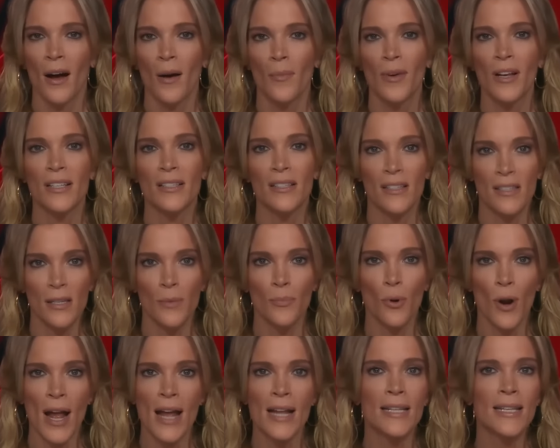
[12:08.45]
Because it's a
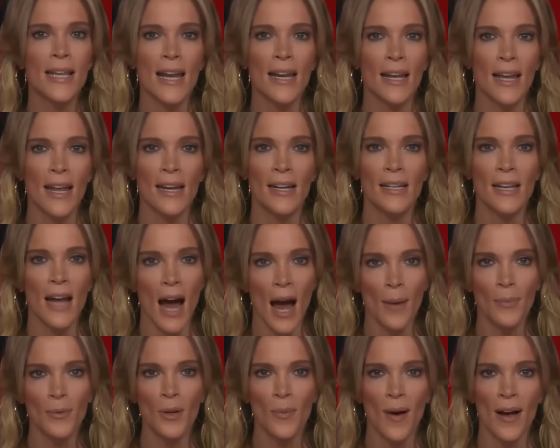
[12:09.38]
brand dedicated to
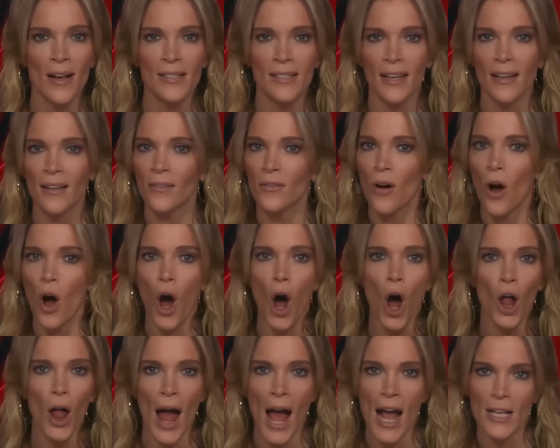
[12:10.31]
optimizing
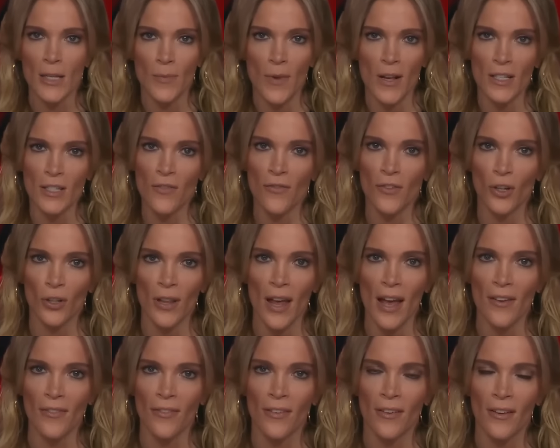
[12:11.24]
all aspects of your
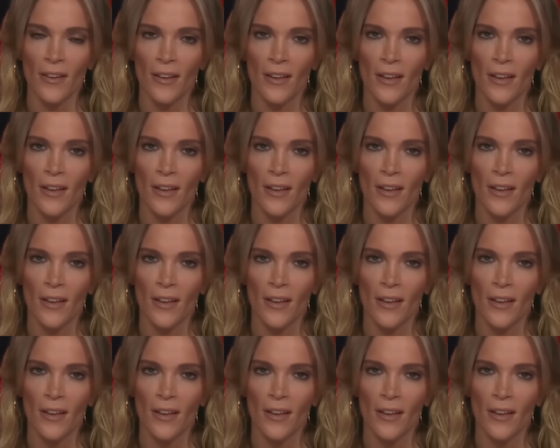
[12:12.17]
life.